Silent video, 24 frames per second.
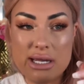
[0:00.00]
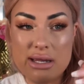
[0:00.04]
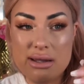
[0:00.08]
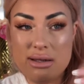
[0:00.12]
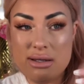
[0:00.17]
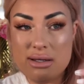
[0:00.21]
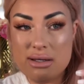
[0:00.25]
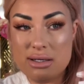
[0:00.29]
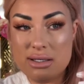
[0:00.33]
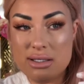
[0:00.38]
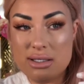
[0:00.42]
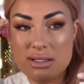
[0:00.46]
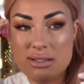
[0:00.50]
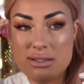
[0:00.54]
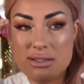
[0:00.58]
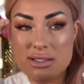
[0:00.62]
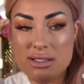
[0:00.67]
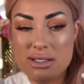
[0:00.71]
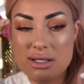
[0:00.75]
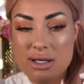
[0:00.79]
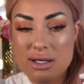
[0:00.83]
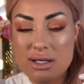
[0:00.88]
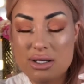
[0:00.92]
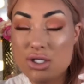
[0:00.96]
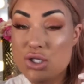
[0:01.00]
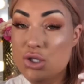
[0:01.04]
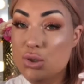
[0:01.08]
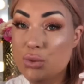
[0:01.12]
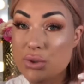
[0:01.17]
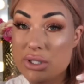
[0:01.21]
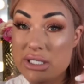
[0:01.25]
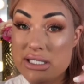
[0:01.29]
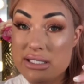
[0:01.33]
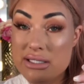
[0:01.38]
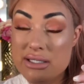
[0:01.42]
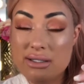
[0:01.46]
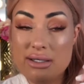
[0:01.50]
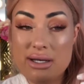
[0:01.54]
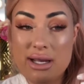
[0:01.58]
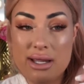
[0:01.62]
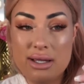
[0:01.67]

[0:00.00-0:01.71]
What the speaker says: and twist it,